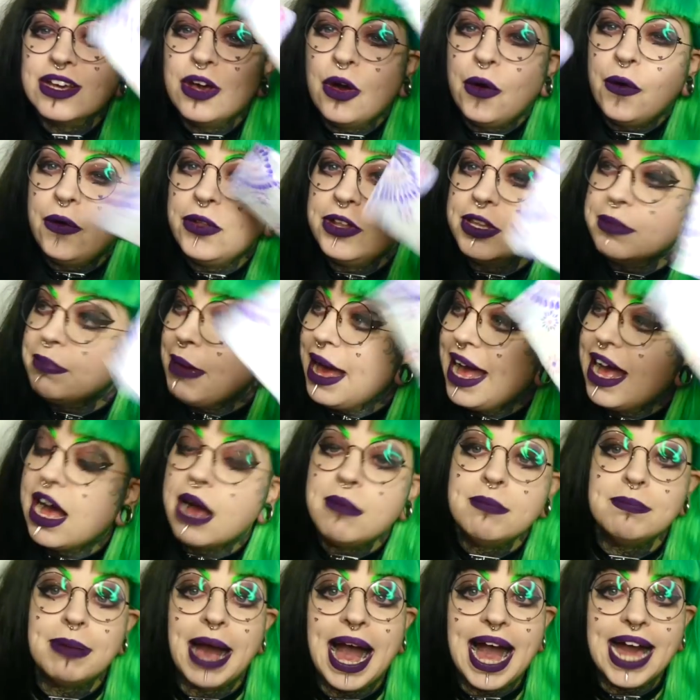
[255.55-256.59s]
all the pads,
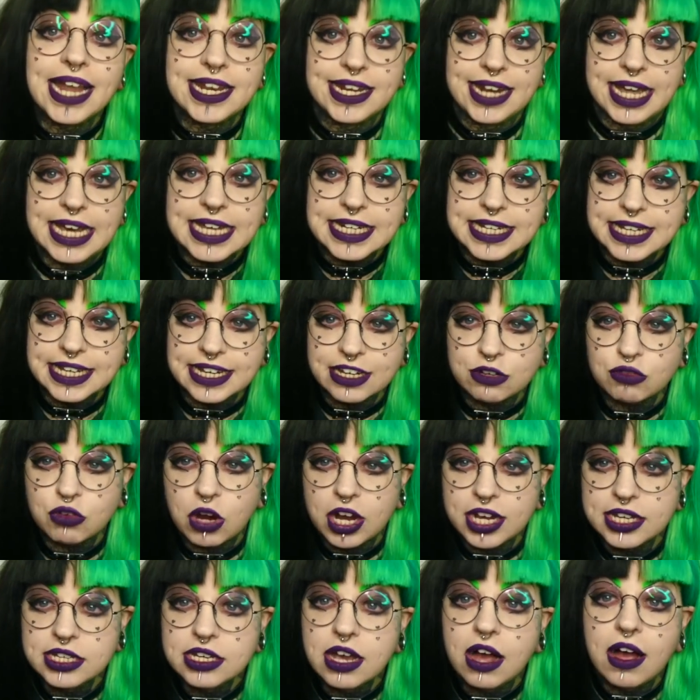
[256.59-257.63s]
I'm pad lady,
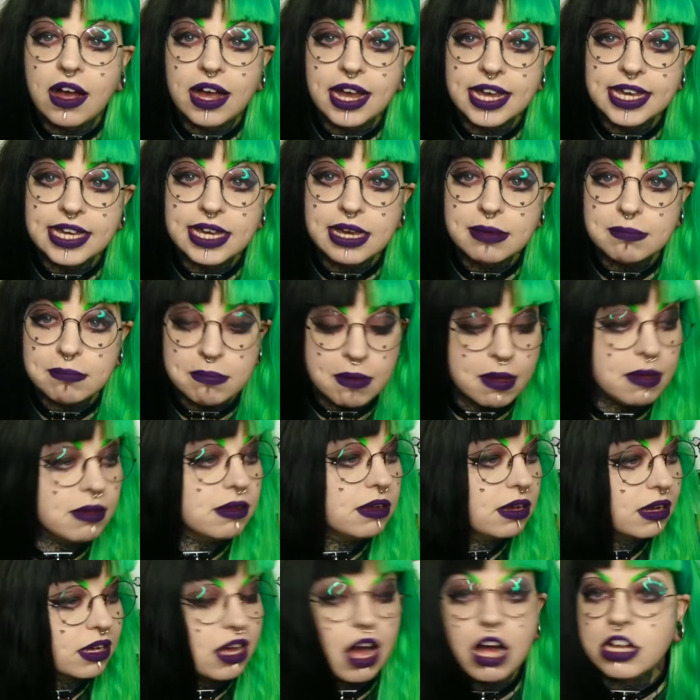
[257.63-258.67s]
right? I
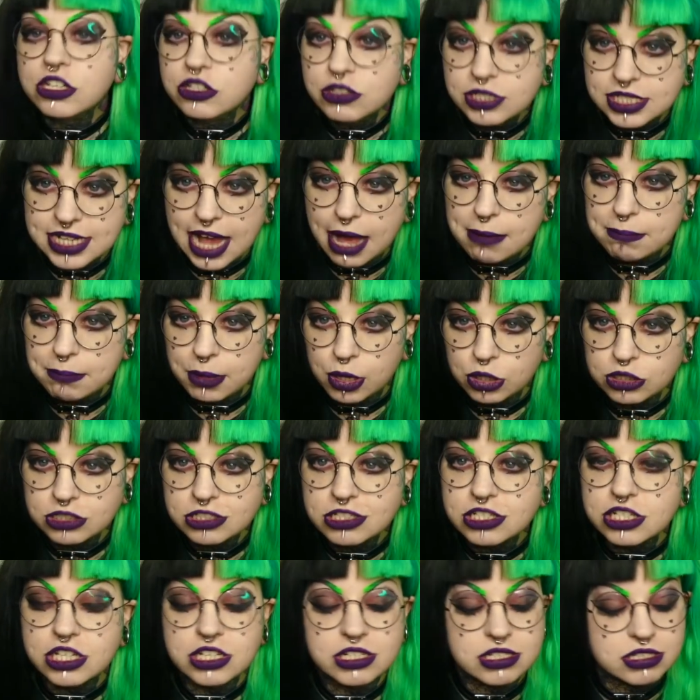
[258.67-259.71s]
can't use
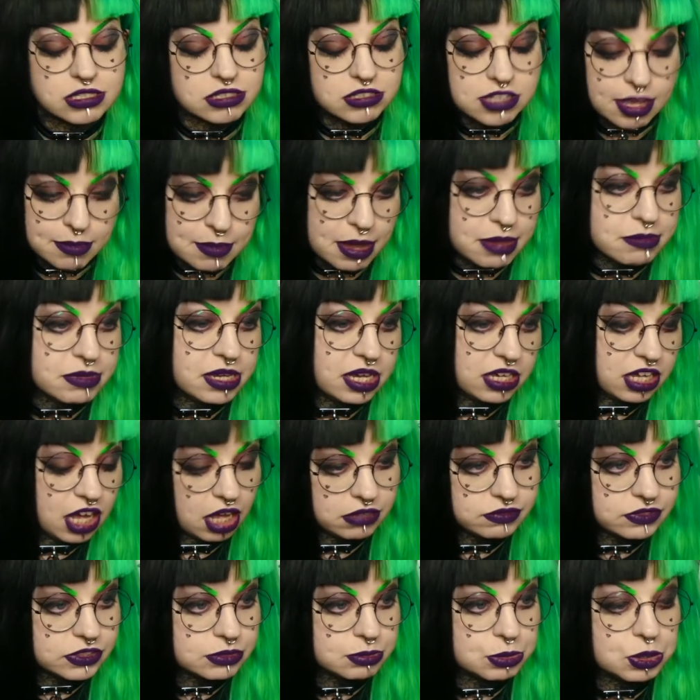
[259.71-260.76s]
tampons because they make me
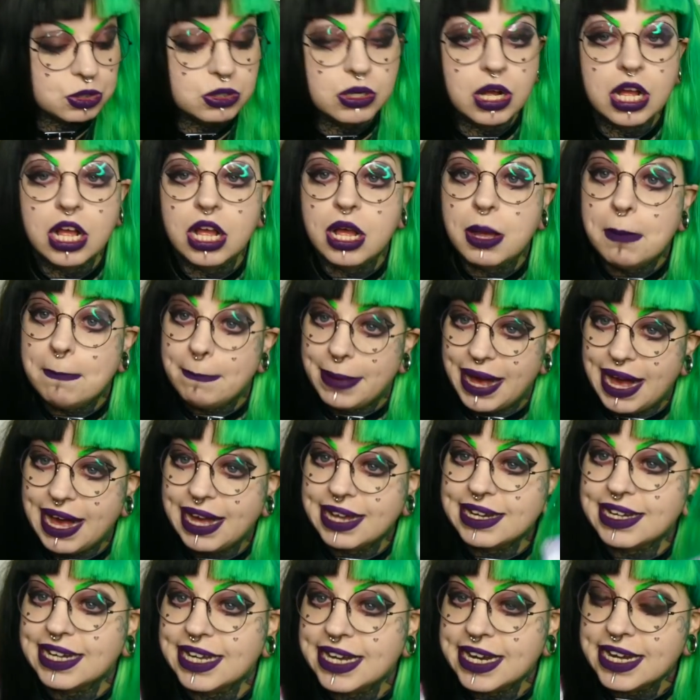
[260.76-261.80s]
uncomfortable.
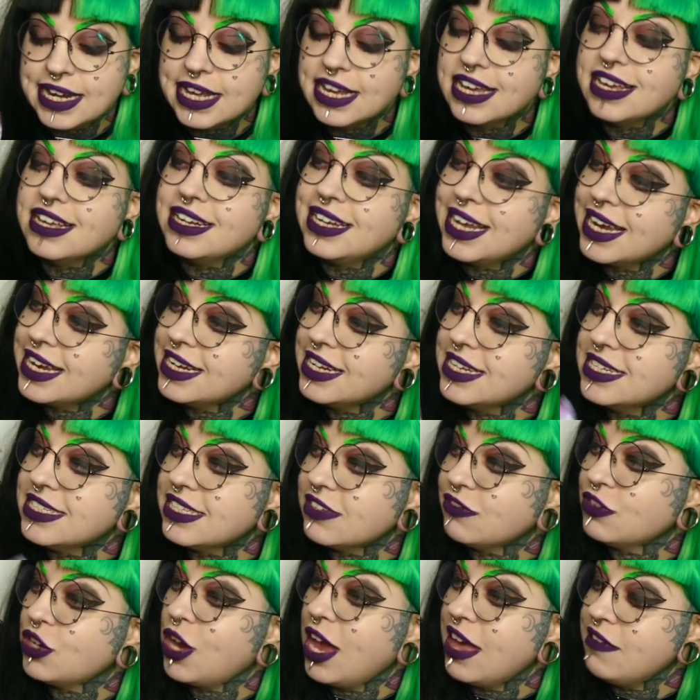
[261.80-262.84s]
Pad lady, ladies,
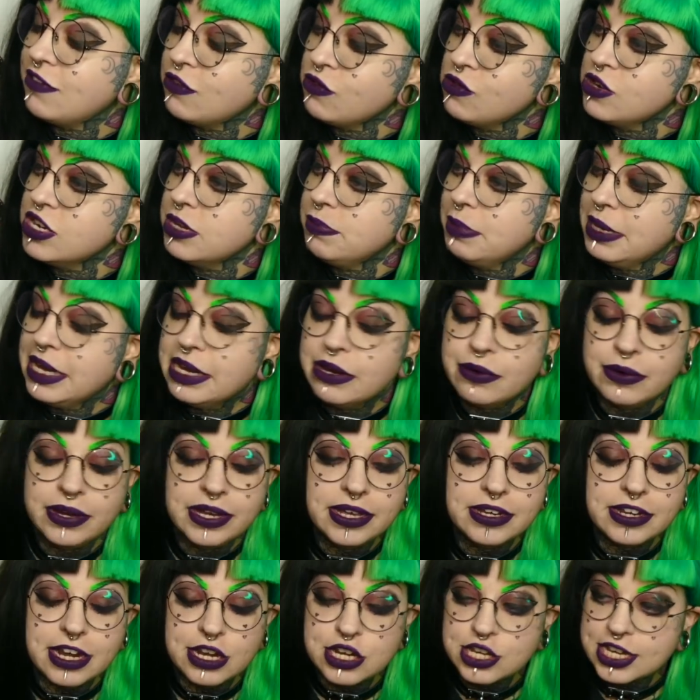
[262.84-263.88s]
if you're ever on your
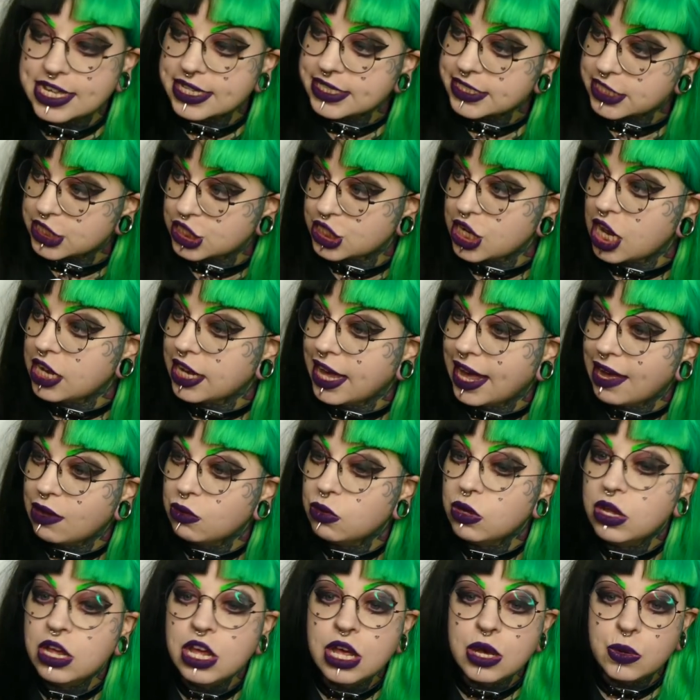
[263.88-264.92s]
period and you get stuck
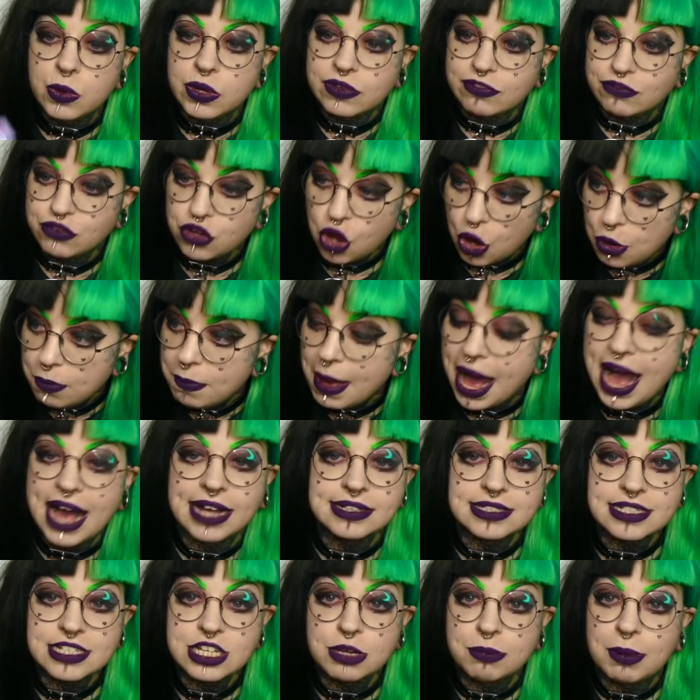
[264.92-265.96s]
out with no
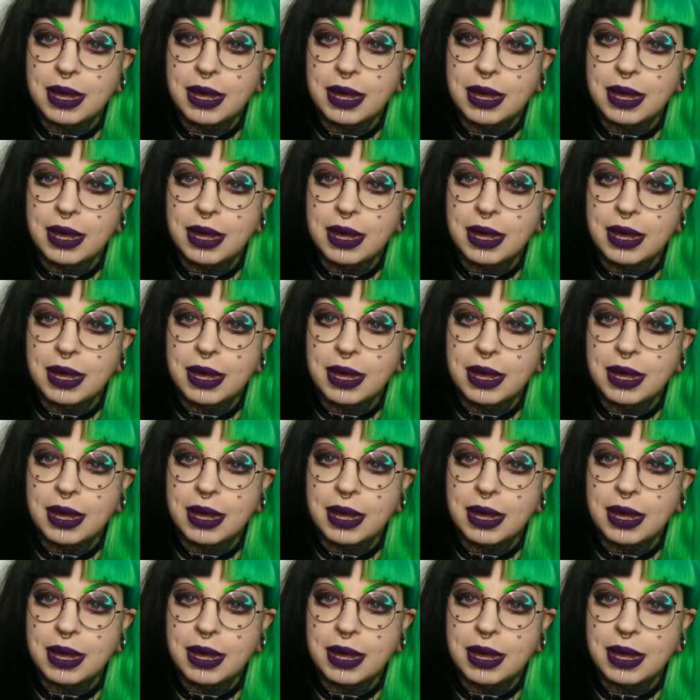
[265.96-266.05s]
pad in your